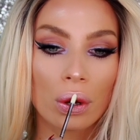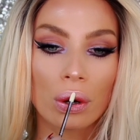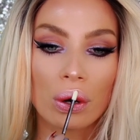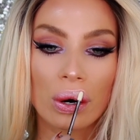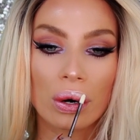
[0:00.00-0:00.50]

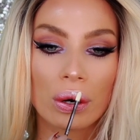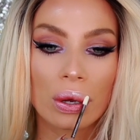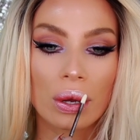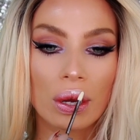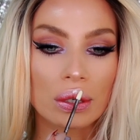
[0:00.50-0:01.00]
or
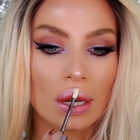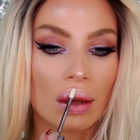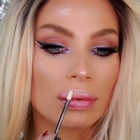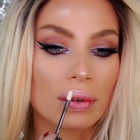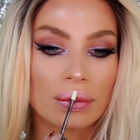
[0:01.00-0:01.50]
on
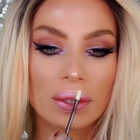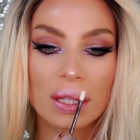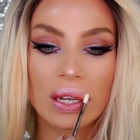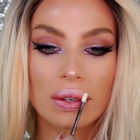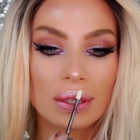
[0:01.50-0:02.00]
top of a
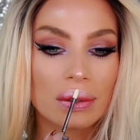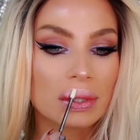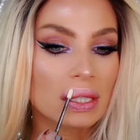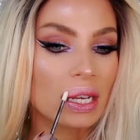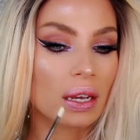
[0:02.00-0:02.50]
liquid
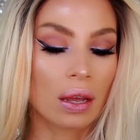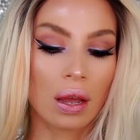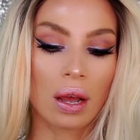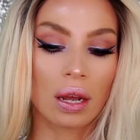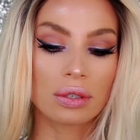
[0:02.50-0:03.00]
lipstick,
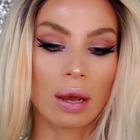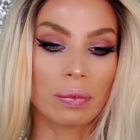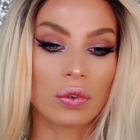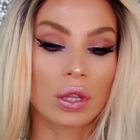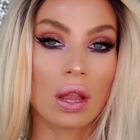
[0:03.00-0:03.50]
on
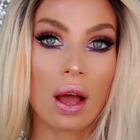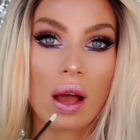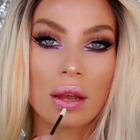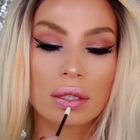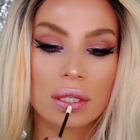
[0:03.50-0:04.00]
top of a
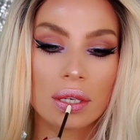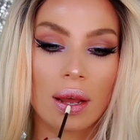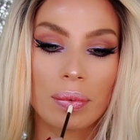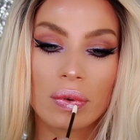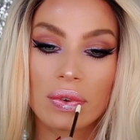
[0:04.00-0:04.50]
gloss, on
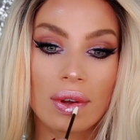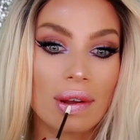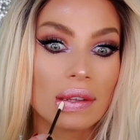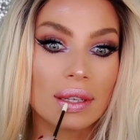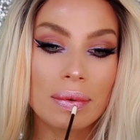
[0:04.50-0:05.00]
top of
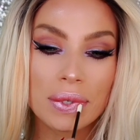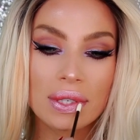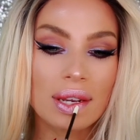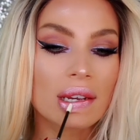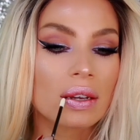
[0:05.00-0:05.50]
a
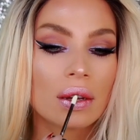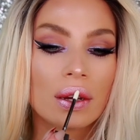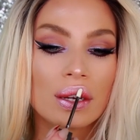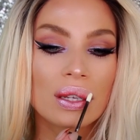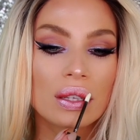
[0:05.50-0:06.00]
lipstick.
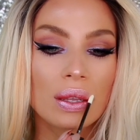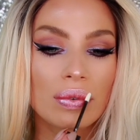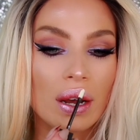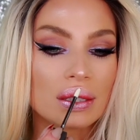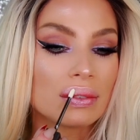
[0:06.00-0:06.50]
The
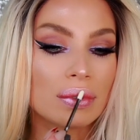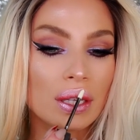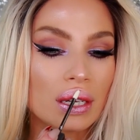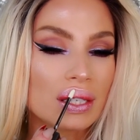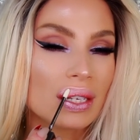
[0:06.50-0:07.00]

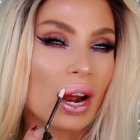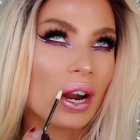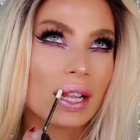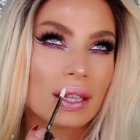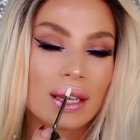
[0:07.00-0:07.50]
possibilities
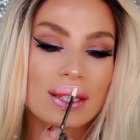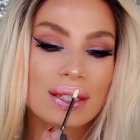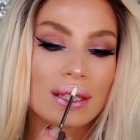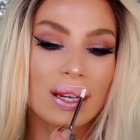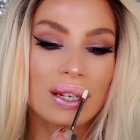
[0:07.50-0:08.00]

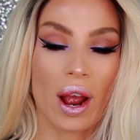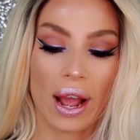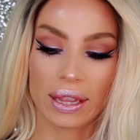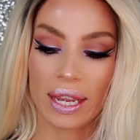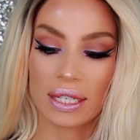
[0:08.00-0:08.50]
are endless.
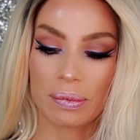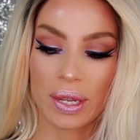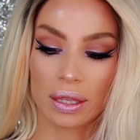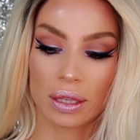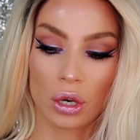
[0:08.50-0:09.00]
Highlight to
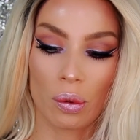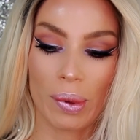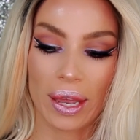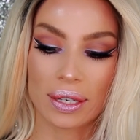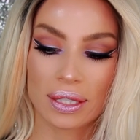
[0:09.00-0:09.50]
be a little
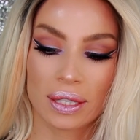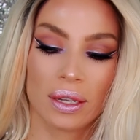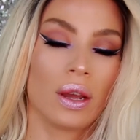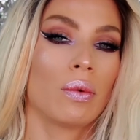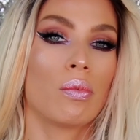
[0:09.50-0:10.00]
bit
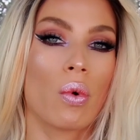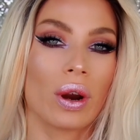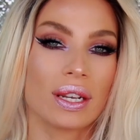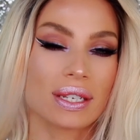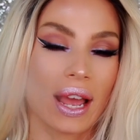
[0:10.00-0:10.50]

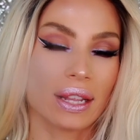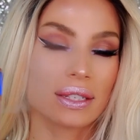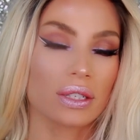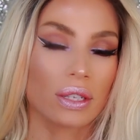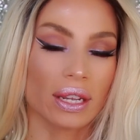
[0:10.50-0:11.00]
more
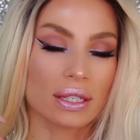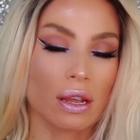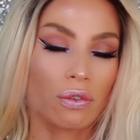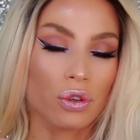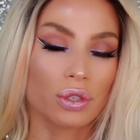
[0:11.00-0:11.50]
intense.
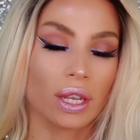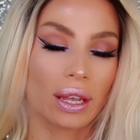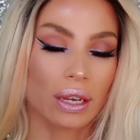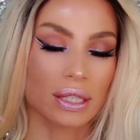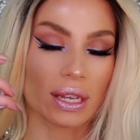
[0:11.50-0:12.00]
Instead of using
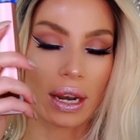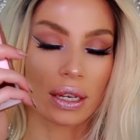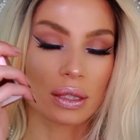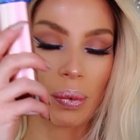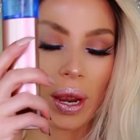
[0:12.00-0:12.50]
like a
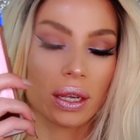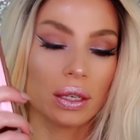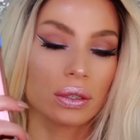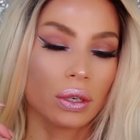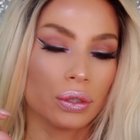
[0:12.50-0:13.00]
setting
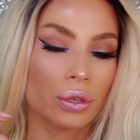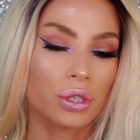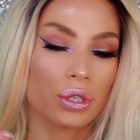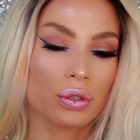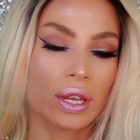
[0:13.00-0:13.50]
spray, you
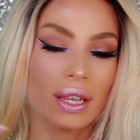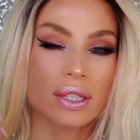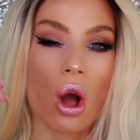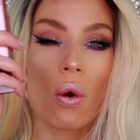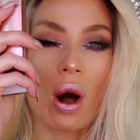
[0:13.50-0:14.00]
can do
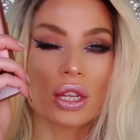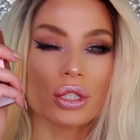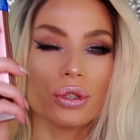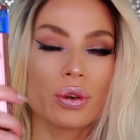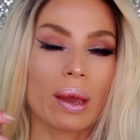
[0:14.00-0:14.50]
this. Oh,
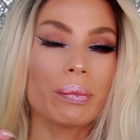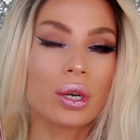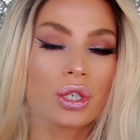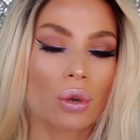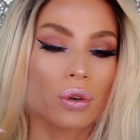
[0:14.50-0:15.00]
also you can
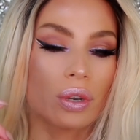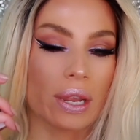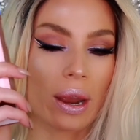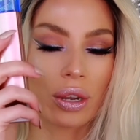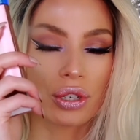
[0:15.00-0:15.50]
put a toner in
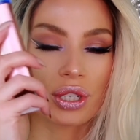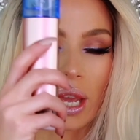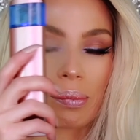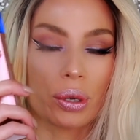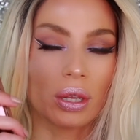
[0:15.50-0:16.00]
here. You just
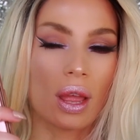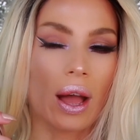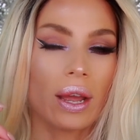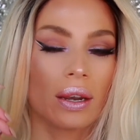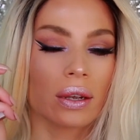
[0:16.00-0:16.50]
can't put a
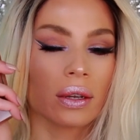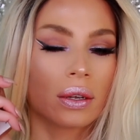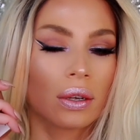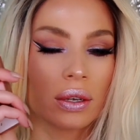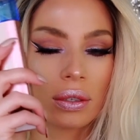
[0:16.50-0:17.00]
lot,
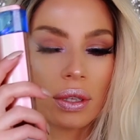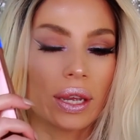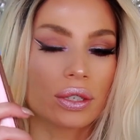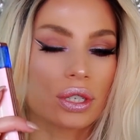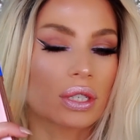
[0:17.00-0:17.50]

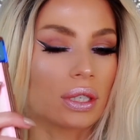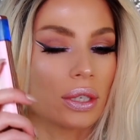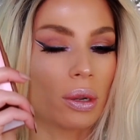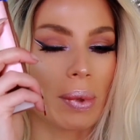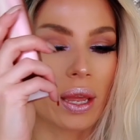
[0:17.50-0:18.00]
like just a
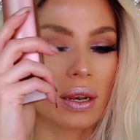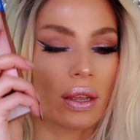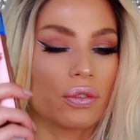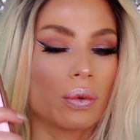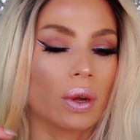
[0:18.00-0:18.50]
little bit.
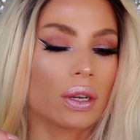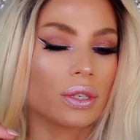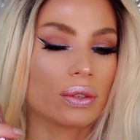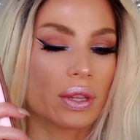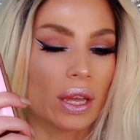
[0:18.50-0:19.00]
If you want to
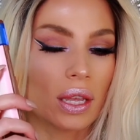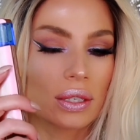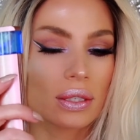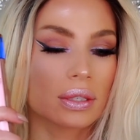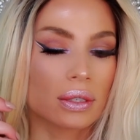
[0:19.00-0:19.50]
do
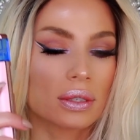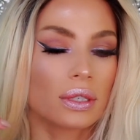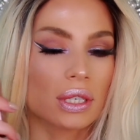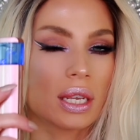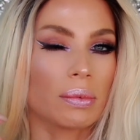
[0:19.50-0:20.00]
this,
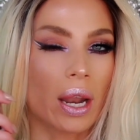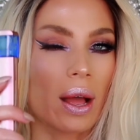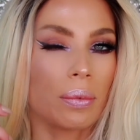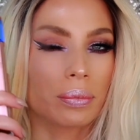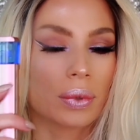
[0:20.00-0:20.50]
steam it
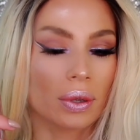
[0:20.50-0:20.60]
up.